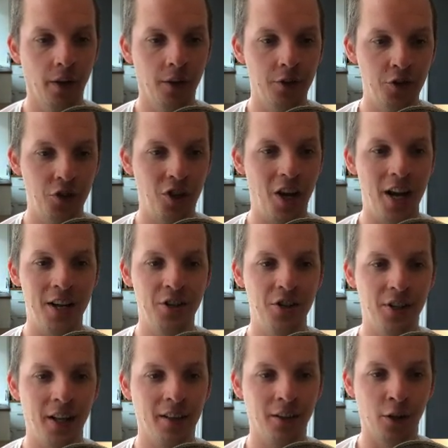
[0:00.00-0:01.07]
change
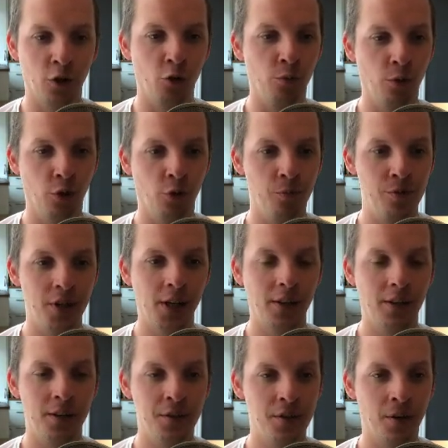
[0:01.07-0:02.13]
that global object
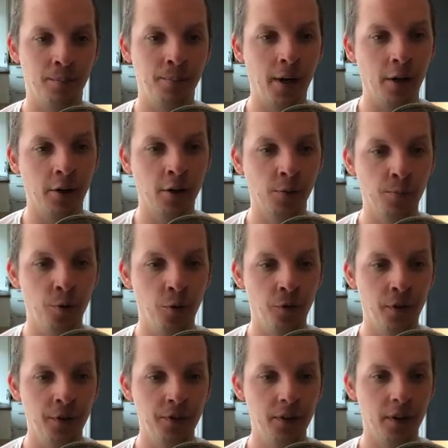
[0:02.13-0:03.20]
in some parent
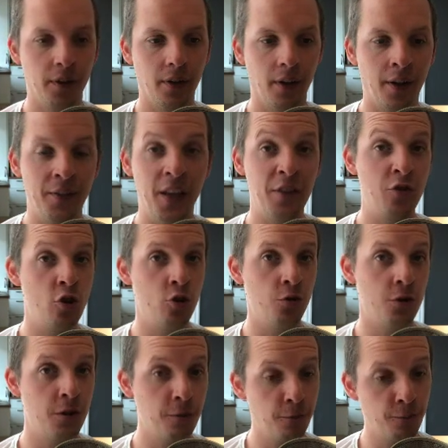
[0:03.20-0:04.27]
component, and then you
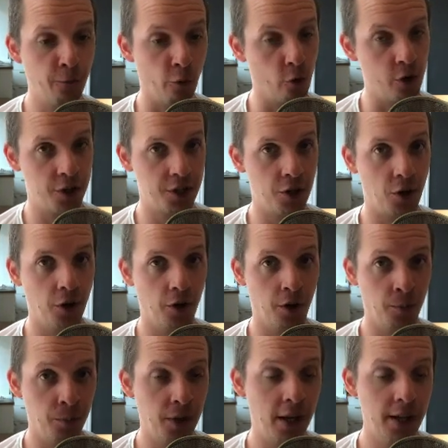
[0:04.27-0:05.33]
use force
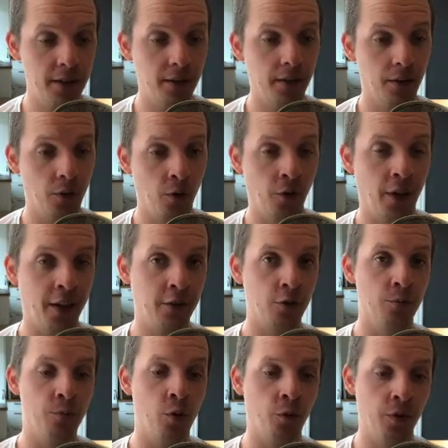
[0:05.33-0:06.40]
update on that
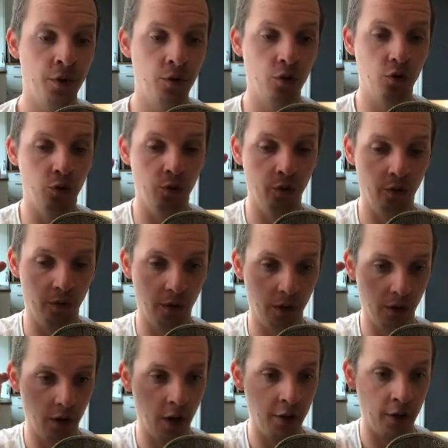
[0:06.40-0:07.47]
component to
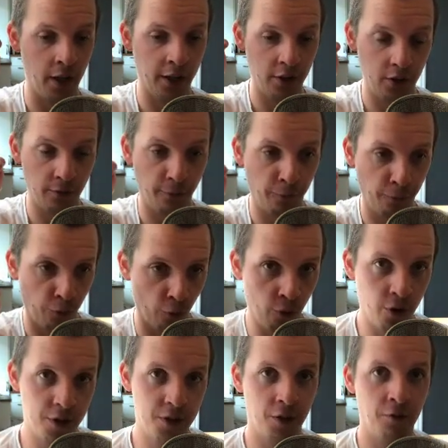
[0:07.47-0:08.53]
kind of like
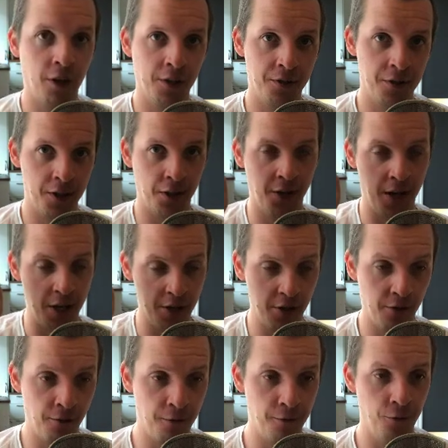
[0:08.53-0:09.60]
force a
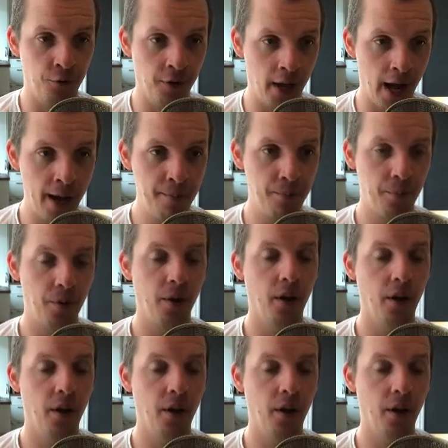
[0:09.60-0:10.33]
reconciliation through the app.